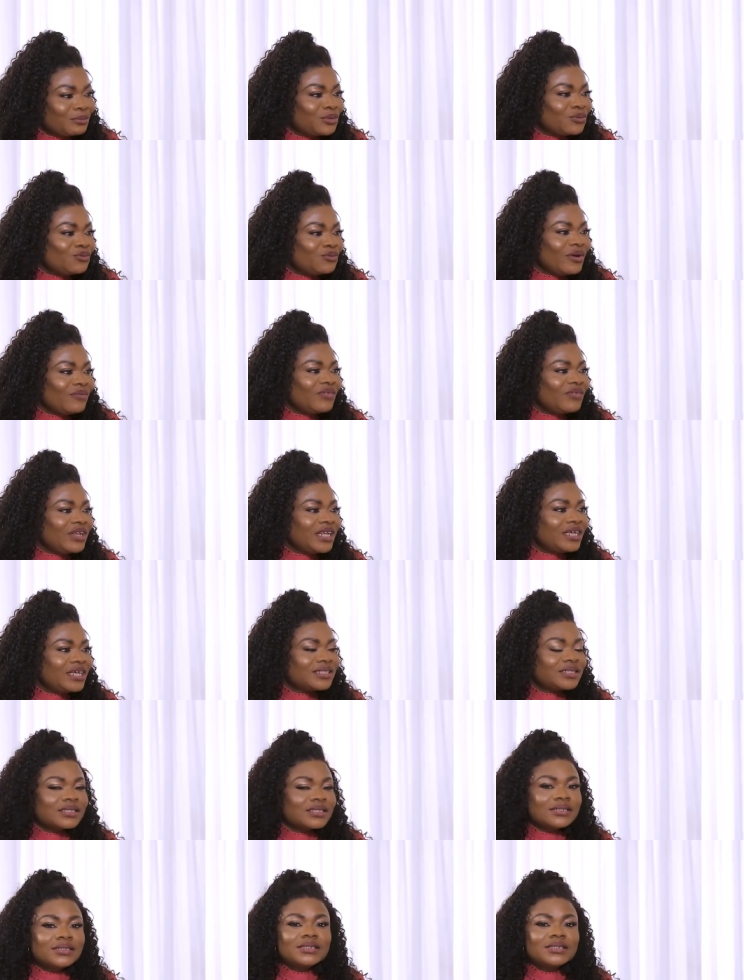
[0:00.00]
to
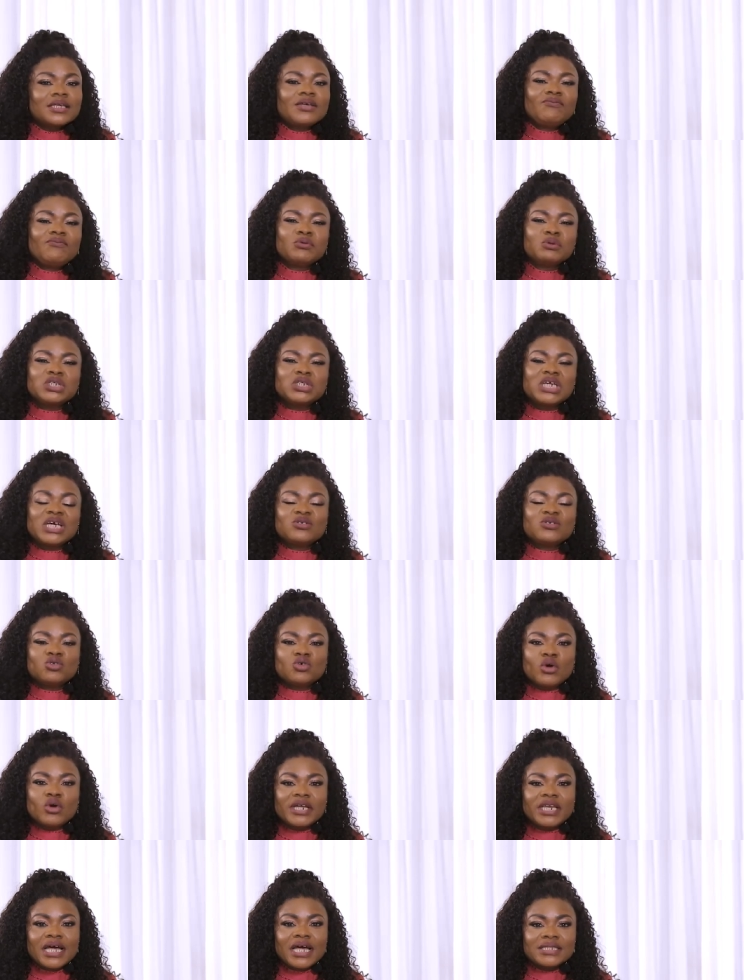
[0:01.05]
Revelations. Thank if you, you just
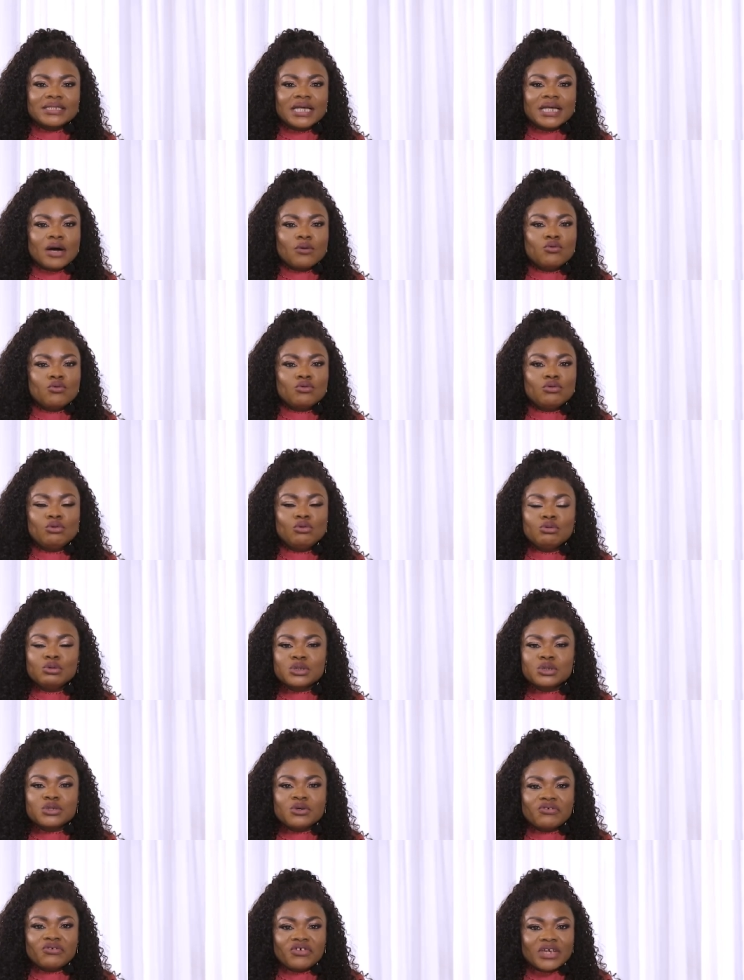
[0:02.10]
join us, uh, who
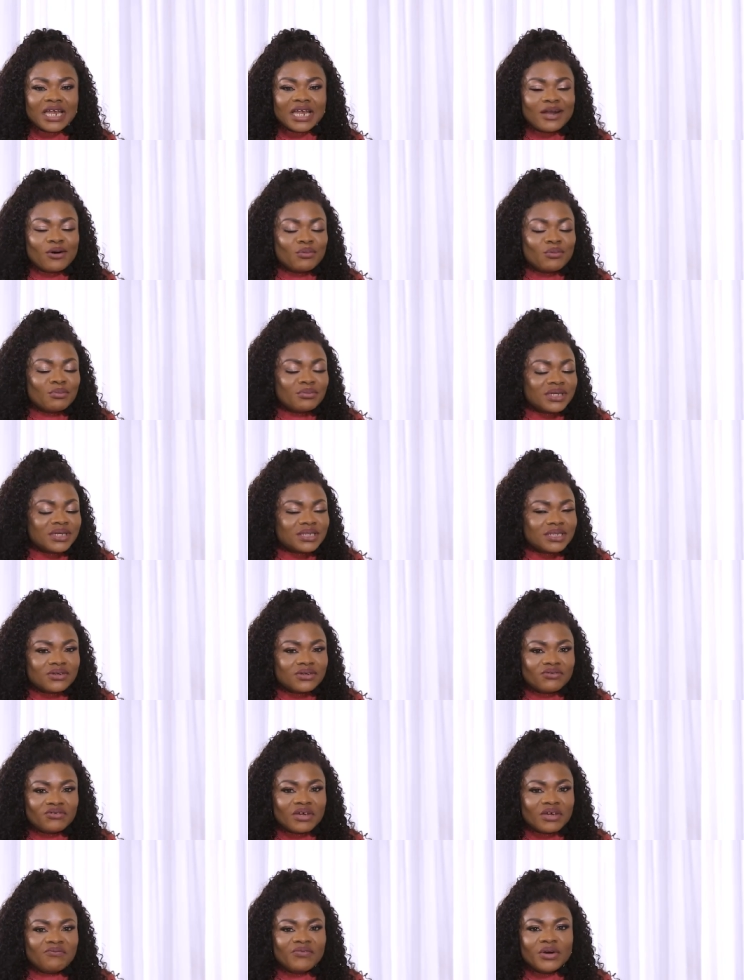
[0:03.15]
Lucy? if she and now miss
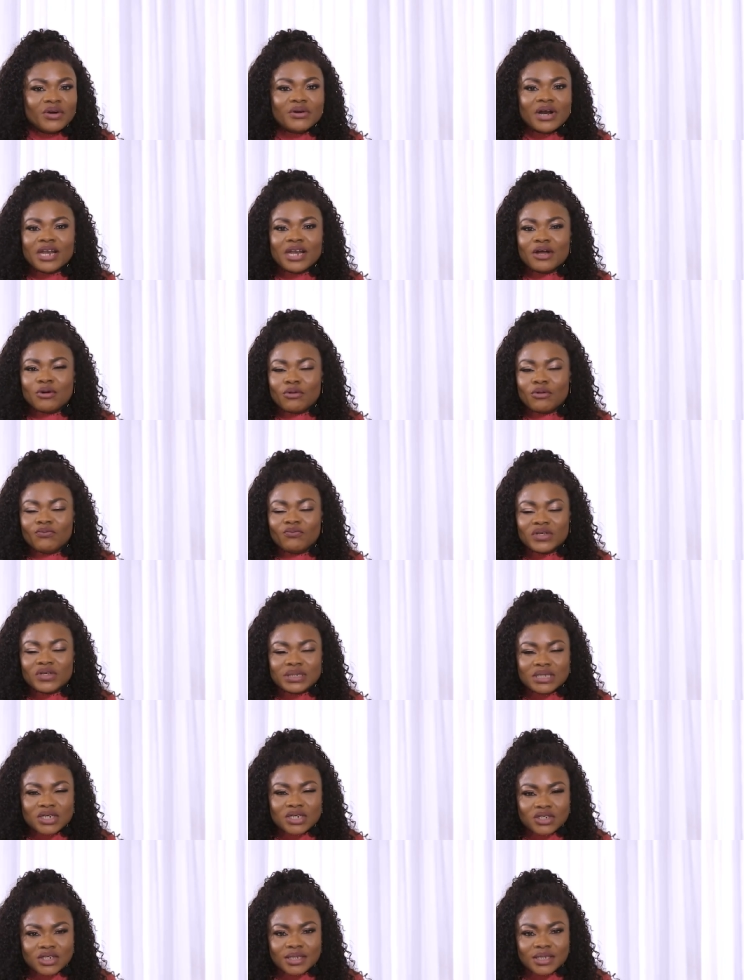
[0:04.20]
if she fake run a
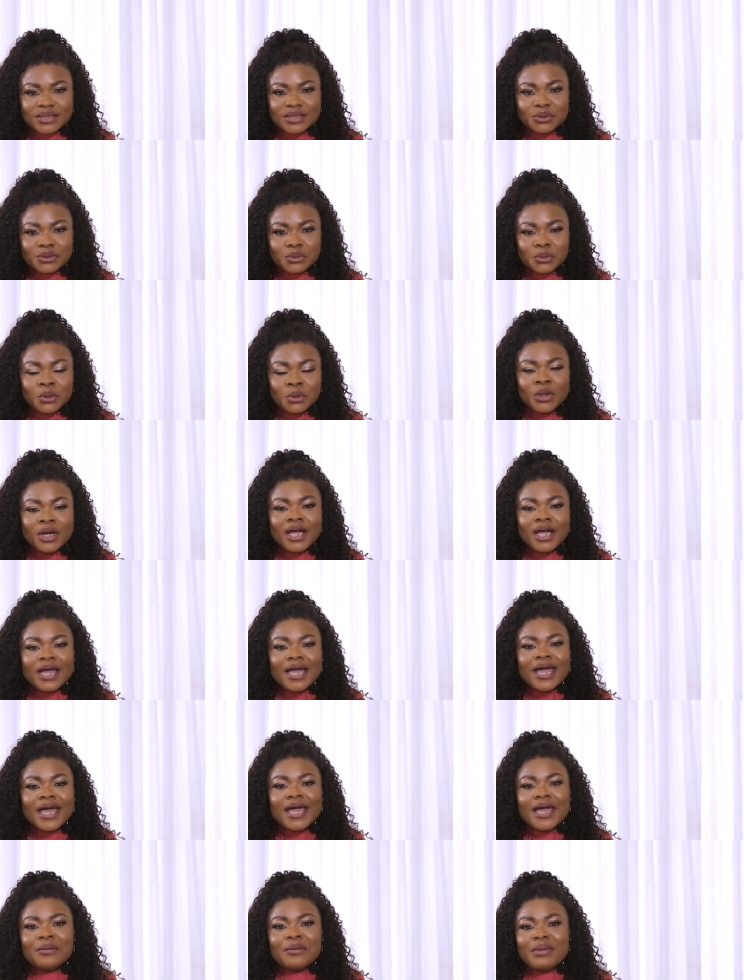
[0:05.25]
conversation, so no
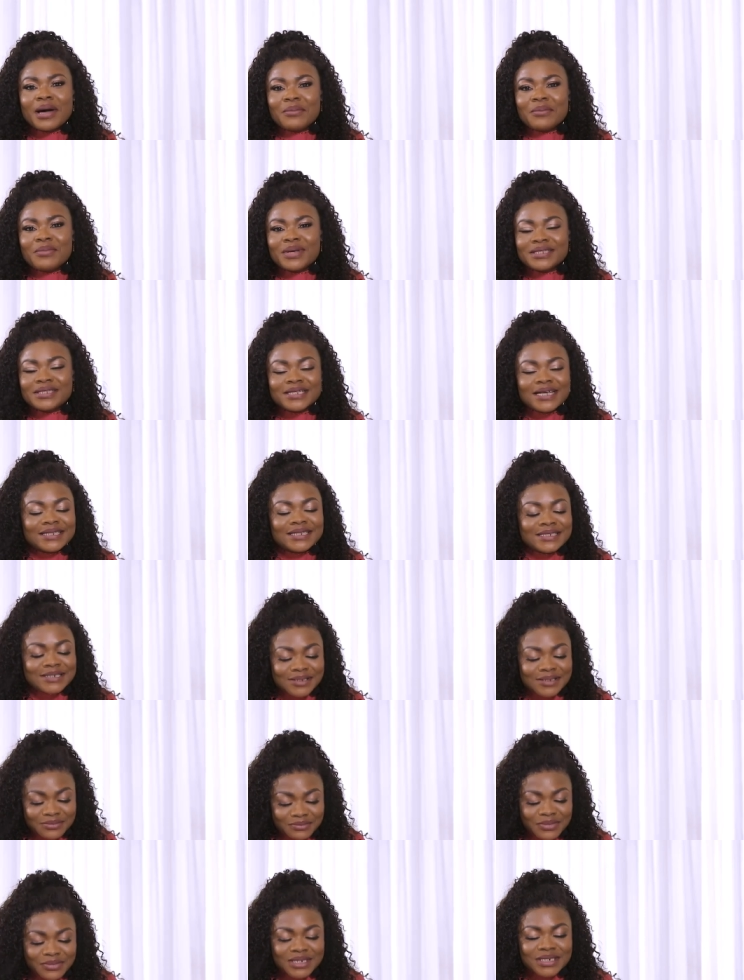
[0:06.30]
eh babe starti
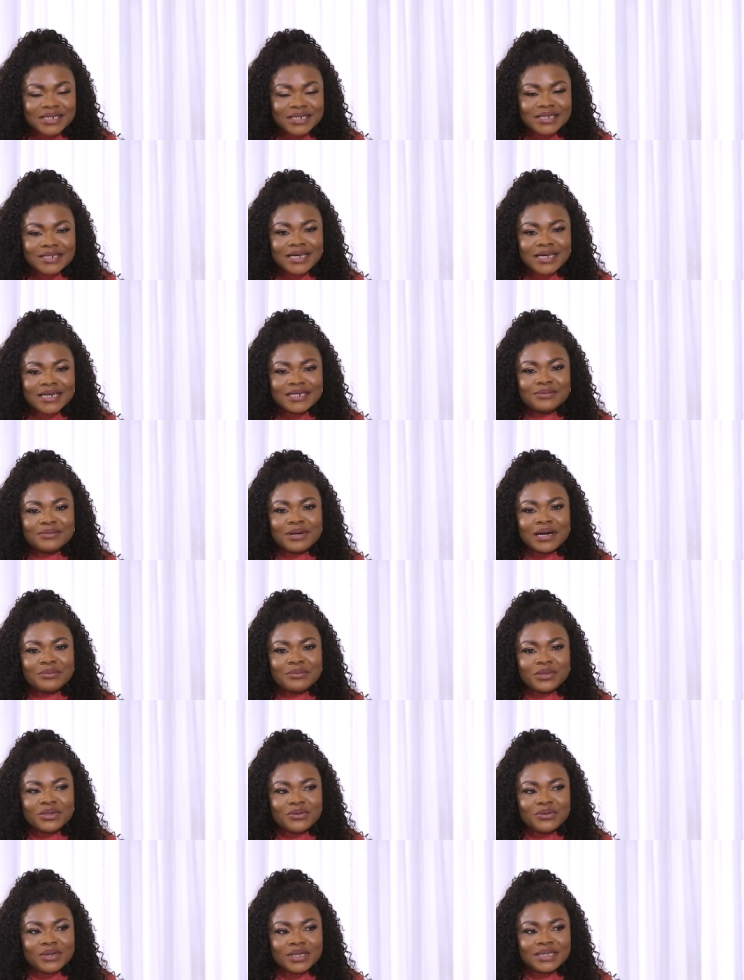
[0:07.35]
midi
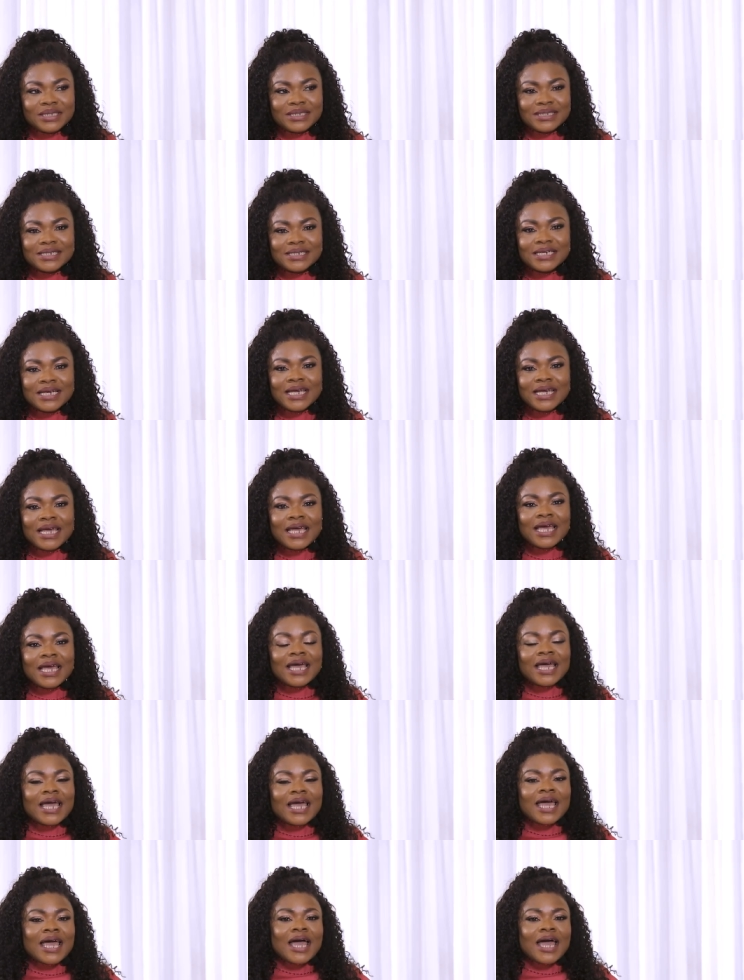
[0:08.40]
edemami grace.
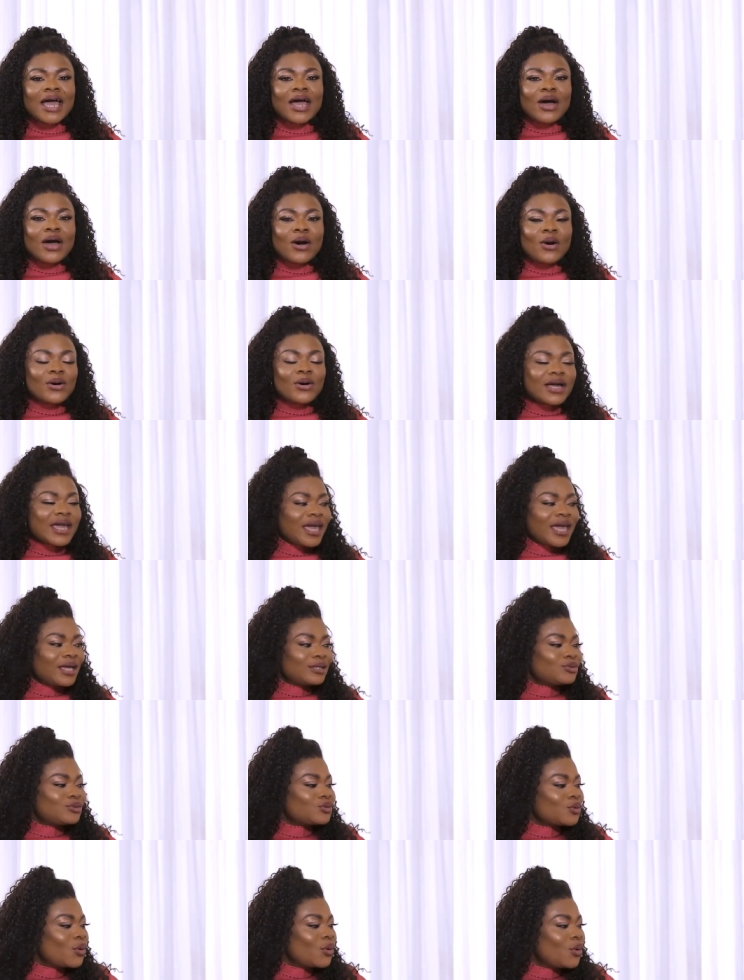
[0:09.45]
Okay,
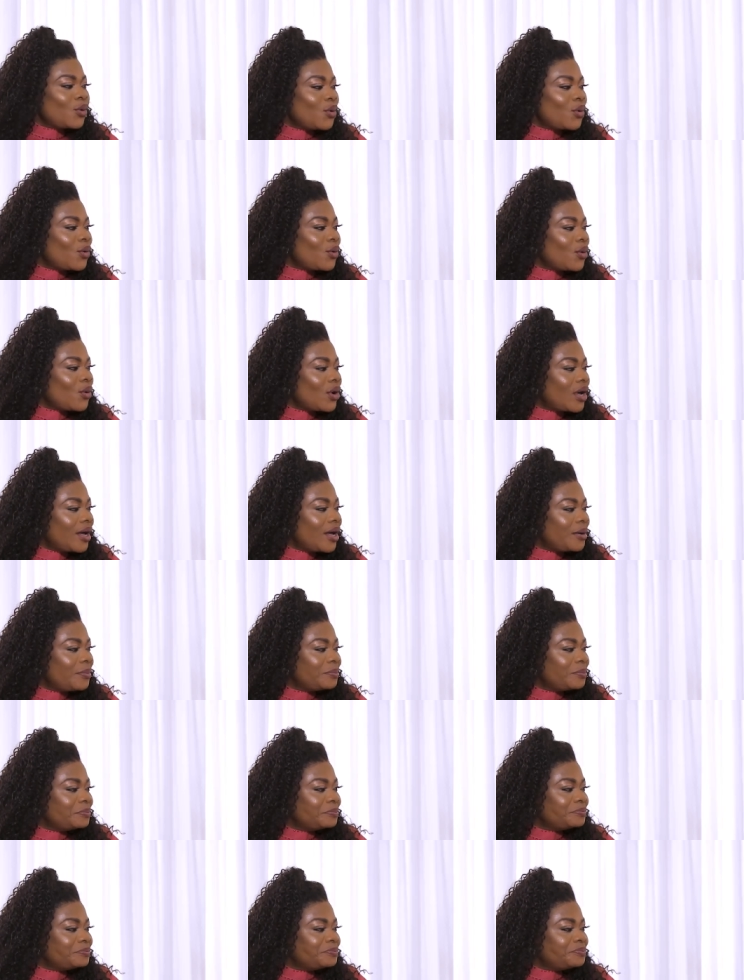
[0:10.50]
so
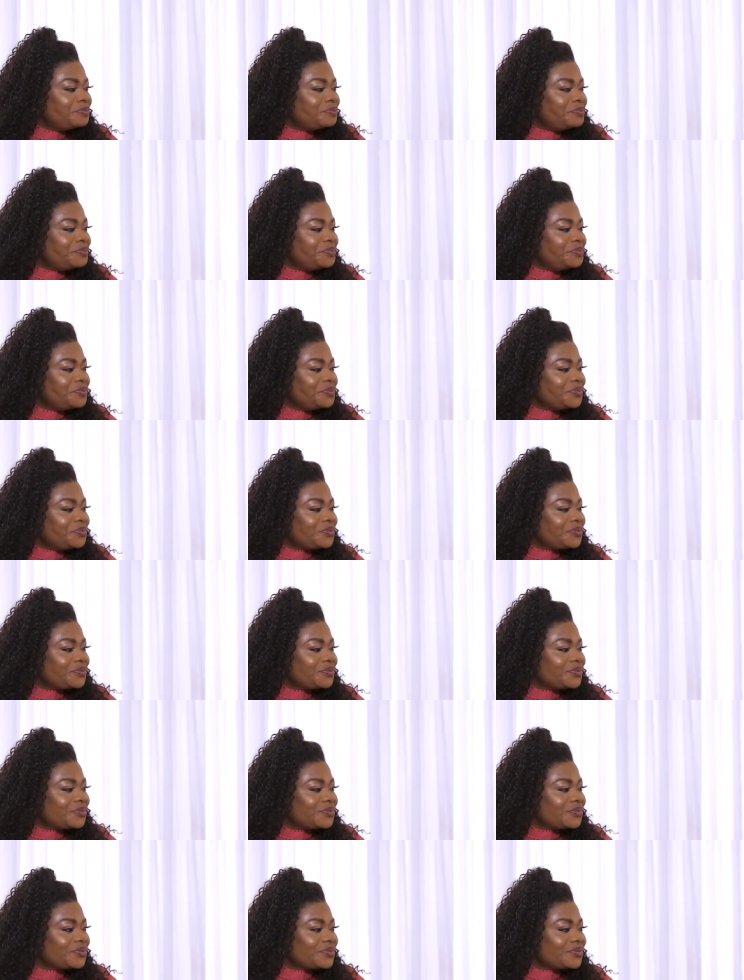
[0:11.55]
um
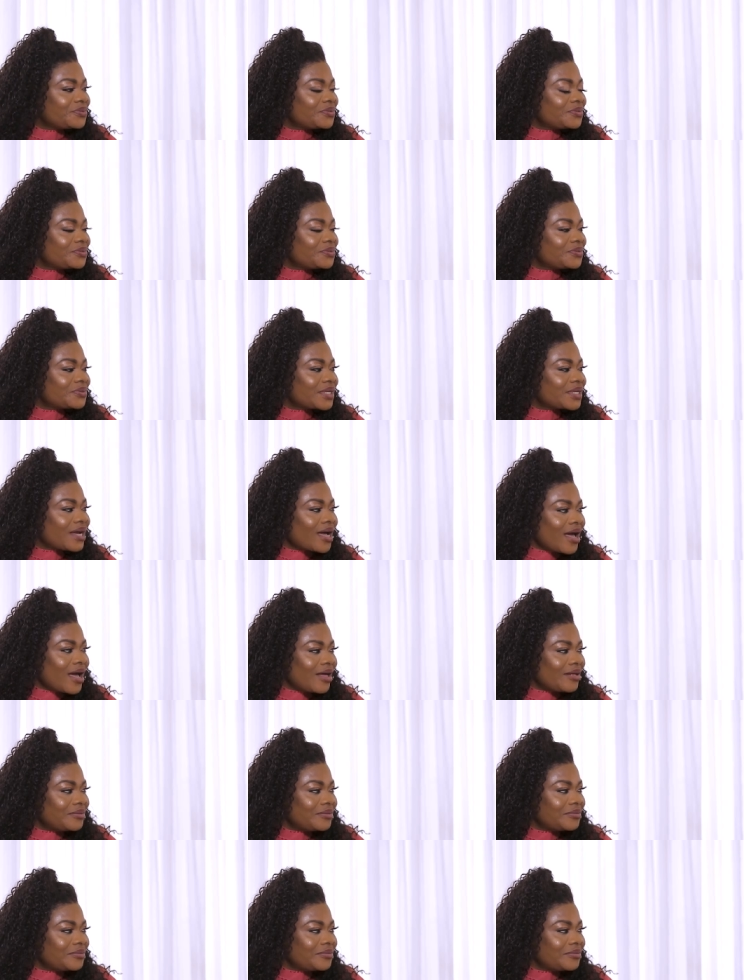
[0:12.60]
Carl,